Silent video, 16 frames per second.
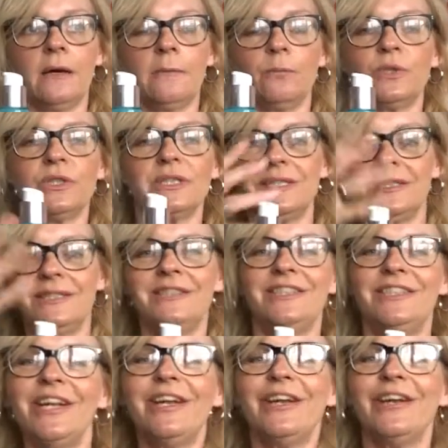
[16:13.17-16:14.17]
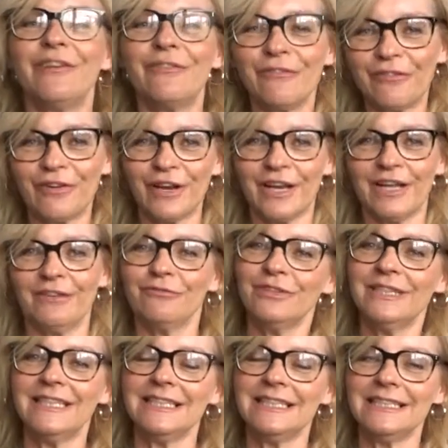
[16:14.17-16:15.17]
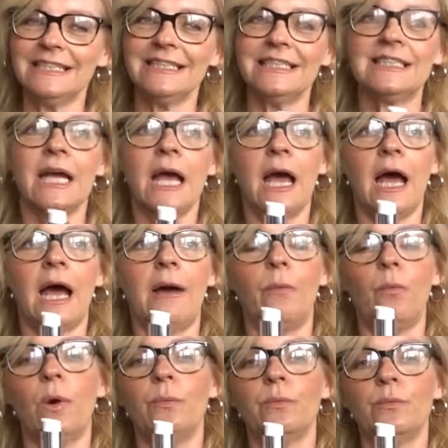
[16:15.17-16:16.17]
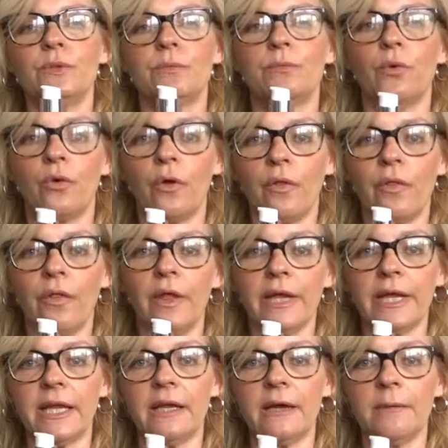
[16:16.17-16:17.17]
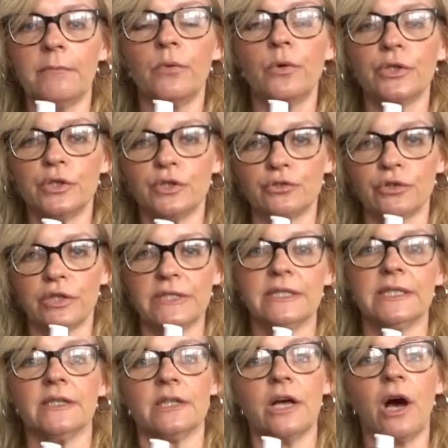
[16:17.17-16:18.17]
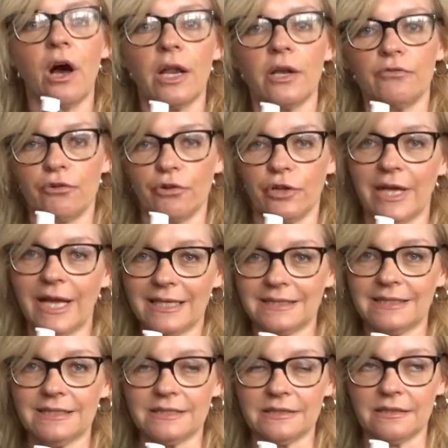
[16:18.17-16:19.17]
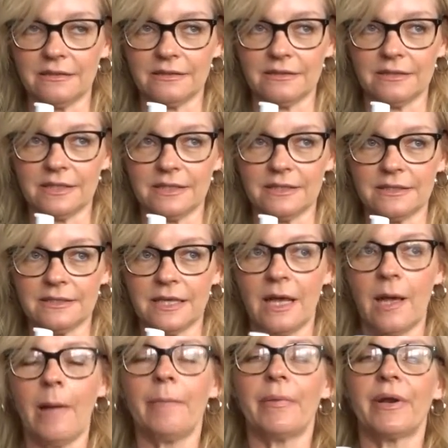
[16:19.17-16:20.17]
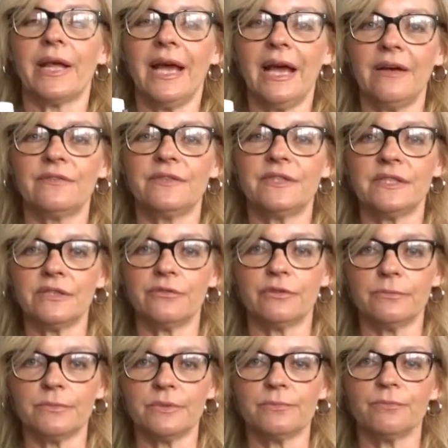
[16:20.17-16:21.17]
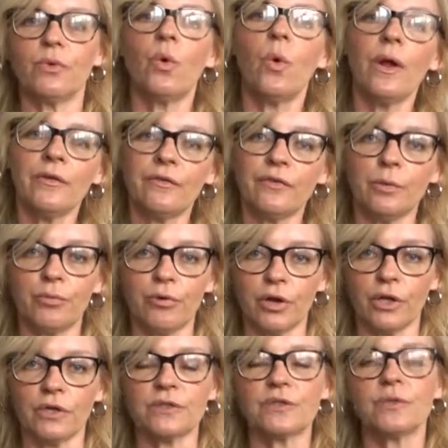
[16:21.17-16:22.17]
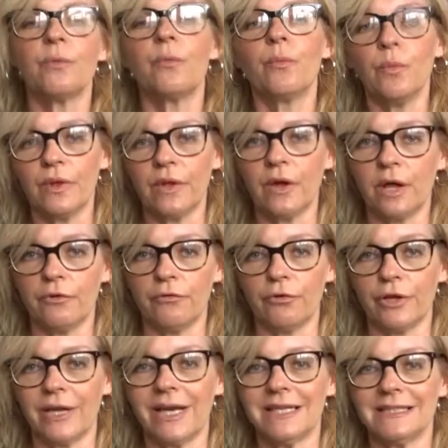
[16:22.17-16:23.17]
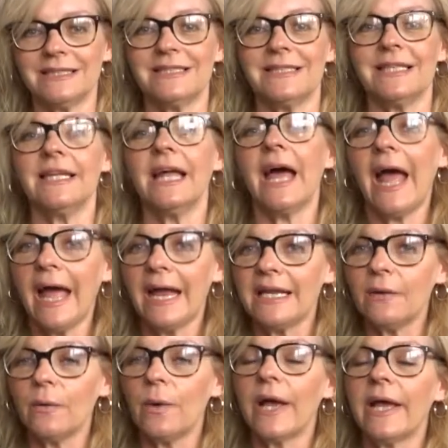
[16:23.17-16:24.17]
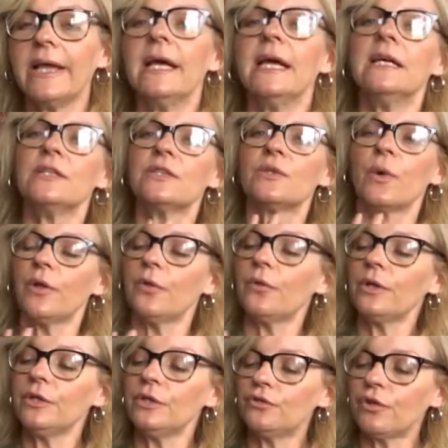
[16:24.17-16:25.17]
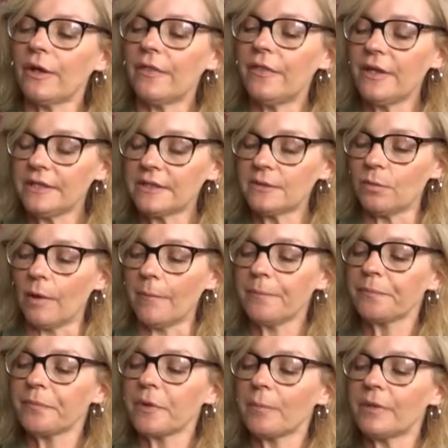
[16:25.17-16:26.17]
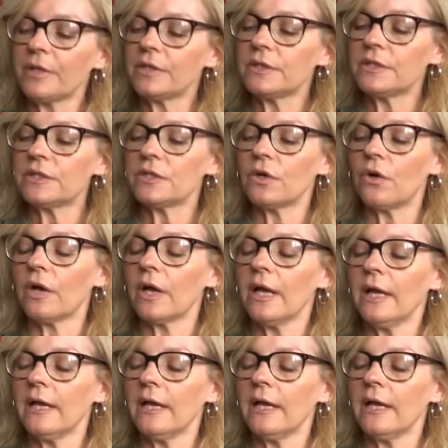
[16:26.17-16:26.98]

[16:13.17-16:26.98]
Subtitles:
which I didn't feel I really needed, and one was more on the moisturising and the hyaluronic acid side of things. But I have serums, quite a few products with hyaluronic acid in anyway, so I thought I'd try this one because it's got